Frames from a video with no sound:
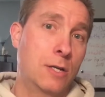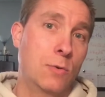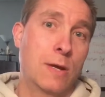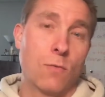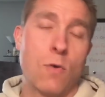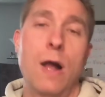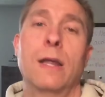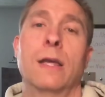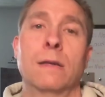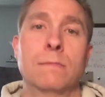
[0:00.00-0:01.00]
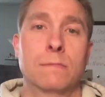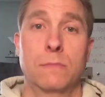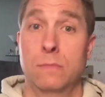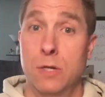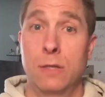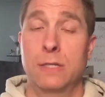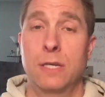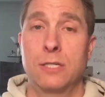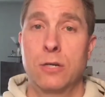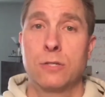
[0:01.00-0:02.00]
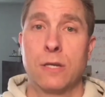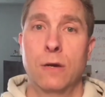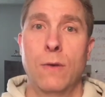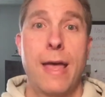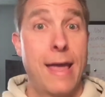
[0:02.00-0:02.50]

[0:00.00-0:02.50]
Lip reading: doing running nearly 6 years ago,